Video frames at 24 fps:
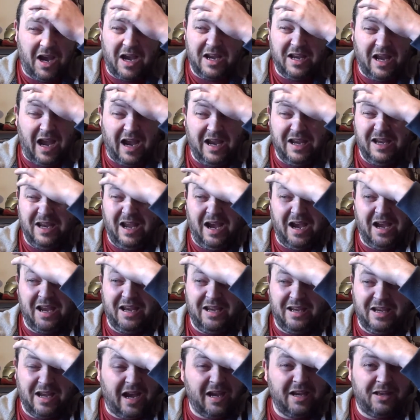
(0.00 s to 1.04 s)

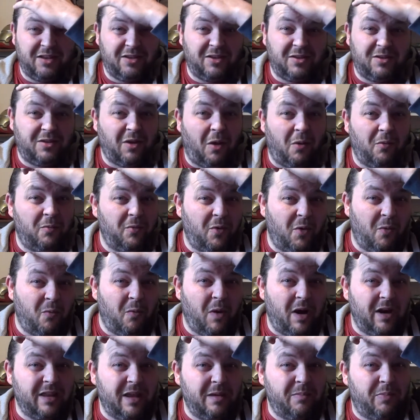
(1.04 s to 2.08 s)
I don't know
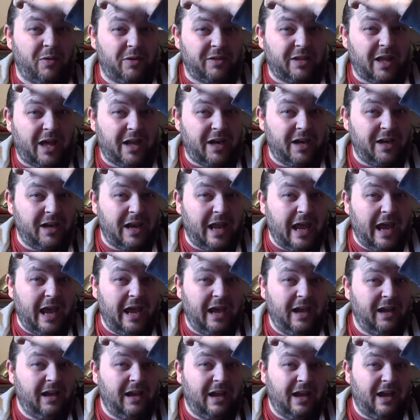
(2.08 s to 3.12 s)
why they put that in
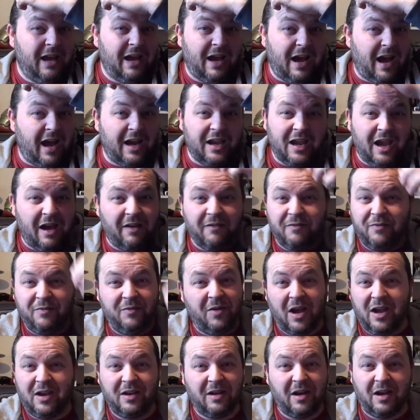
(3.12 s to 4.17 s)
there. I have
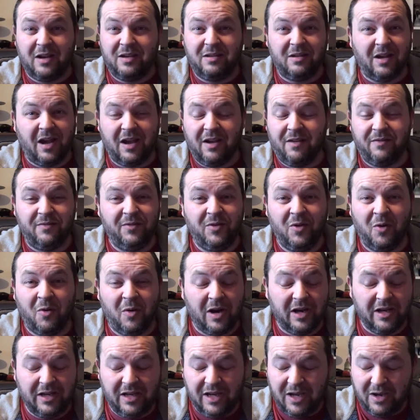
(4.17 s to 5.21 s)
no
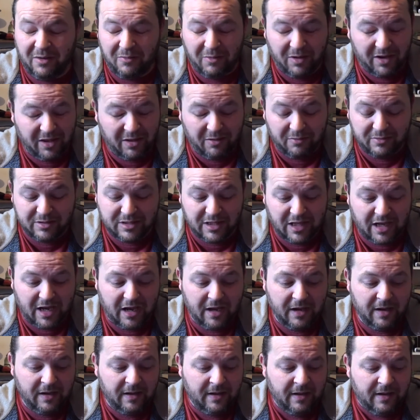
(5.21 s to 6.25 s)
idea why that was there.
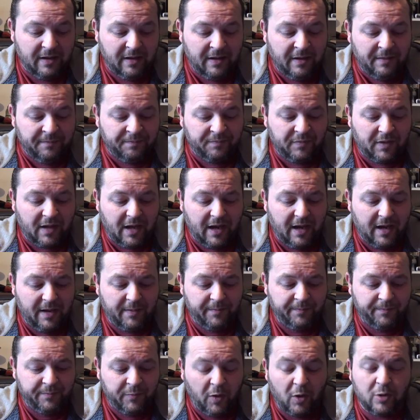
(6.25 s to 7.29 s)

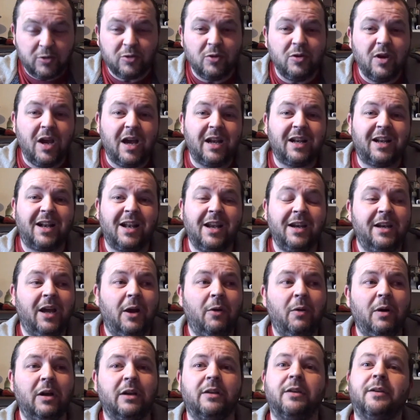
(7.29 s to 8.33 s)
Also you had Clint
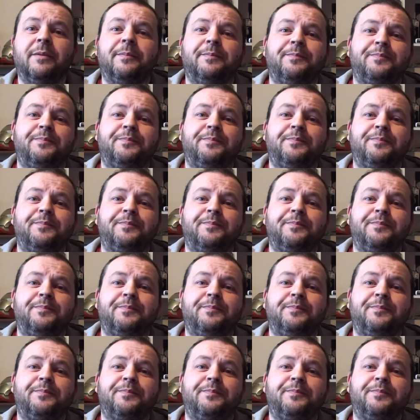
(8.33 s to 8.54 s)
Howard.